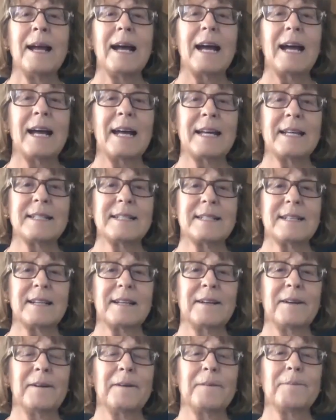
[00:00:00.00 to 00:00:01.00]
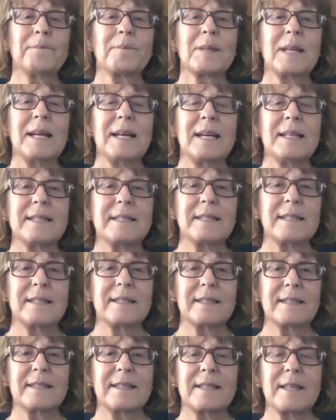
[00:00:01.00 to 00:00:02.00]
And
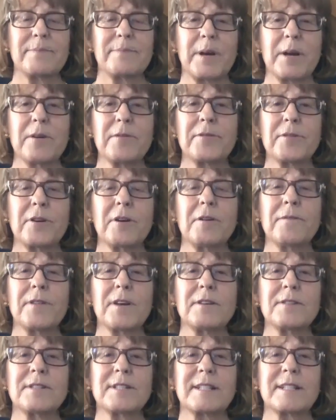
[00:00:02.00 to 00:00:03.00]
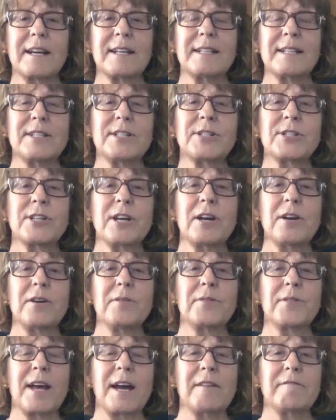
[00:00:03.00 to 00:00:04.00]
both of those studies
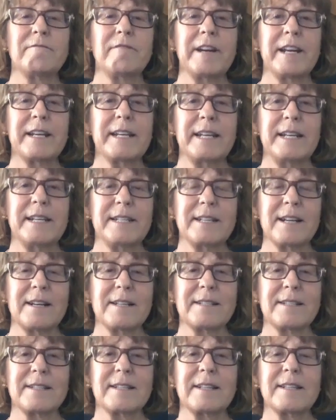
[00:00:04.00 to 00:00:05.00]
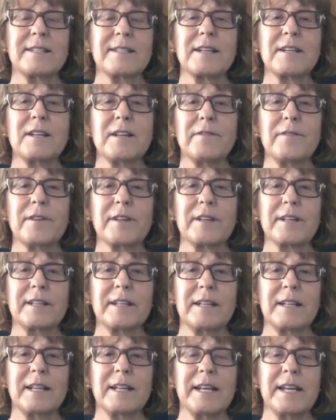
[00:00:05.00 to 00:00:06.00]
showed that Reiki does
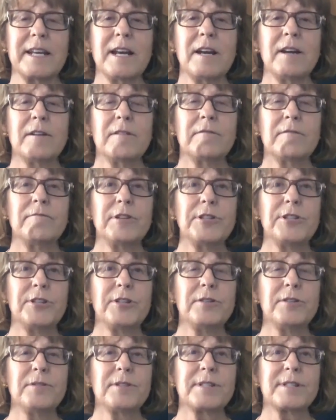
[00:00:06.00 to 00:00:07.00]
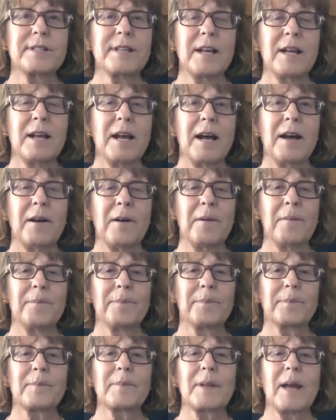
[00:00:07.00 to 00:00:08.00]
significantly reduce
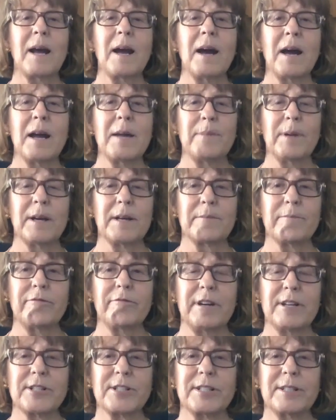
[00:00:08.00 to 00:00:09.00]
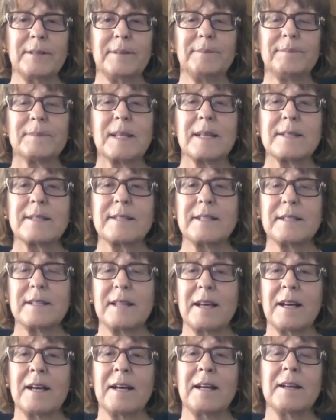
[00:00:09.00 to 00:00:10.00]
high blood pressure.
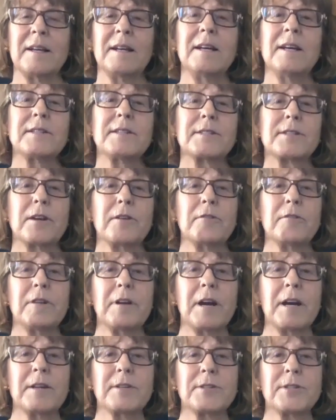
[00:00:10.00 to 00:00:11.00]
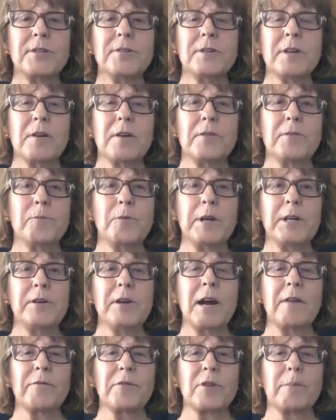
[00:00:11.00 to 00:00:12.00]
So as you know, when you
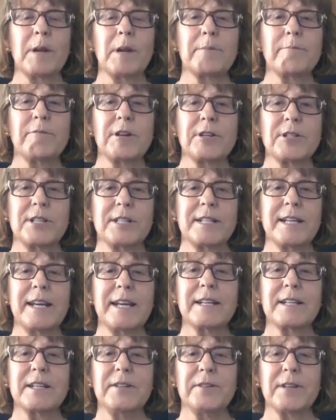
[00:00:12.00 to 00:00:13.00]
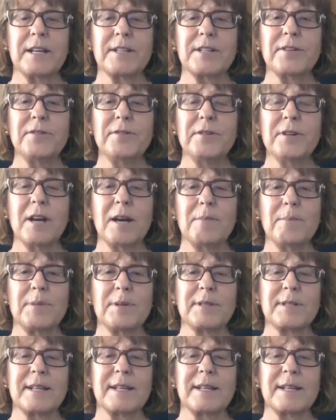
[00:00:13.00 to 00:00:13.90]
have your blood pressure taken, you get two numbers.